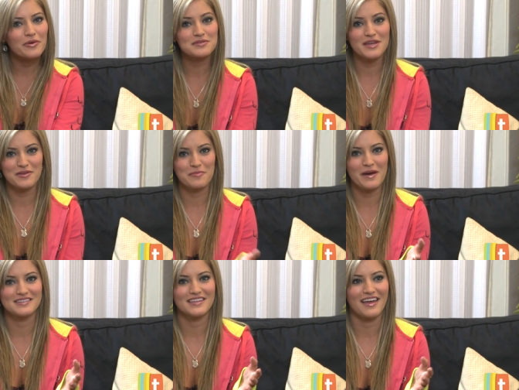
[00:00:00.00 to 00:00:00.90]
you know, I was having a
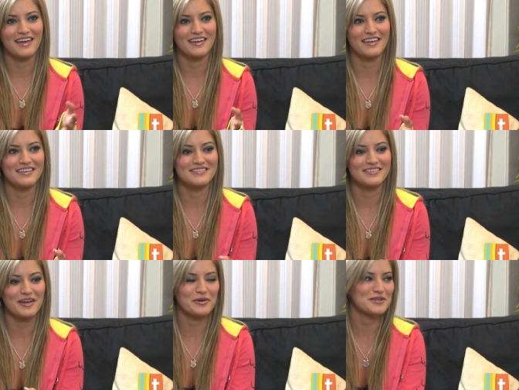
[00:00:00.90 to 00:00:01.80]
bad day and
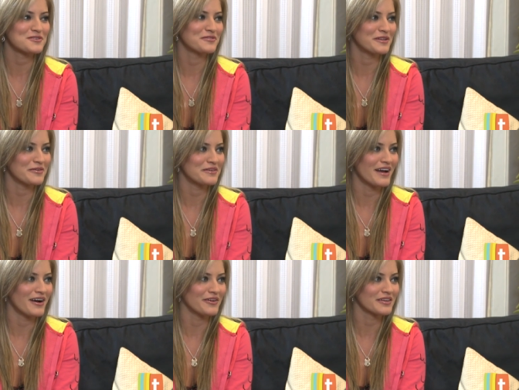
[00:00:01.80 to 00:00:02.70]
I watched your video and
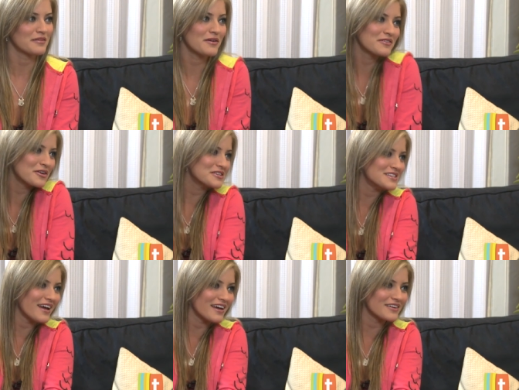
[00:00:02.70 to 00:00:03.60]
now like I'm having a good
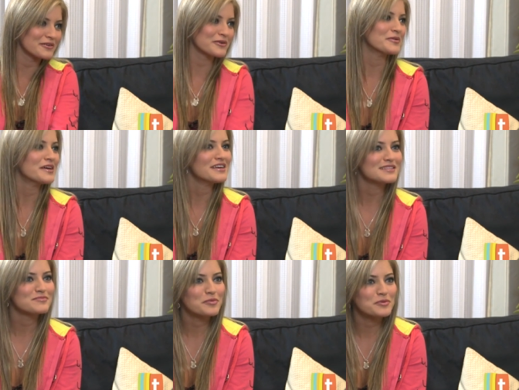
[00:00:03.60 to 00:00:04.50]
day. Or
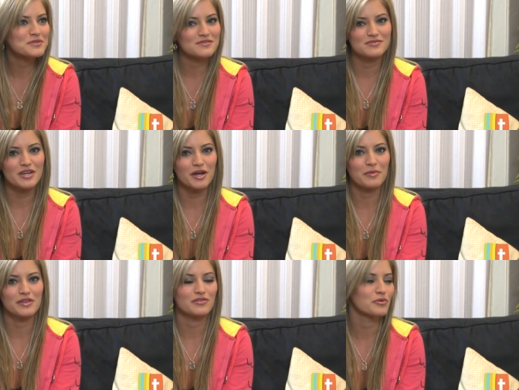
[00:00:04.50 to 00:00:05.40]
people talk
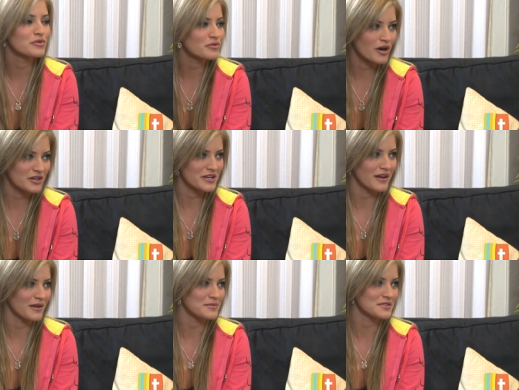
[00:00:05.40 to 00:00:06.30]
about like they're going through hard
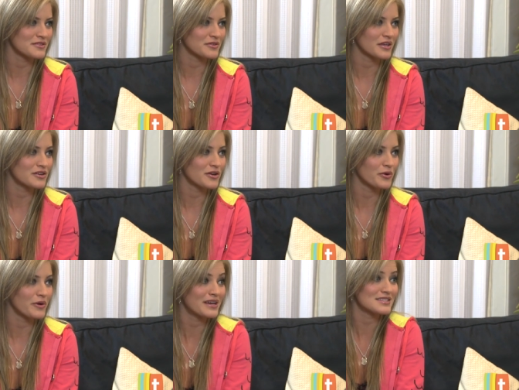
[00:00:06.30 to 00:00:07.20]
times and they're like, you
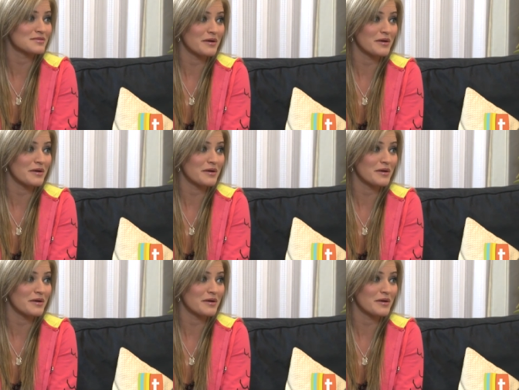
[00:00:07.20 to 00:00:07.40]
know, I didn't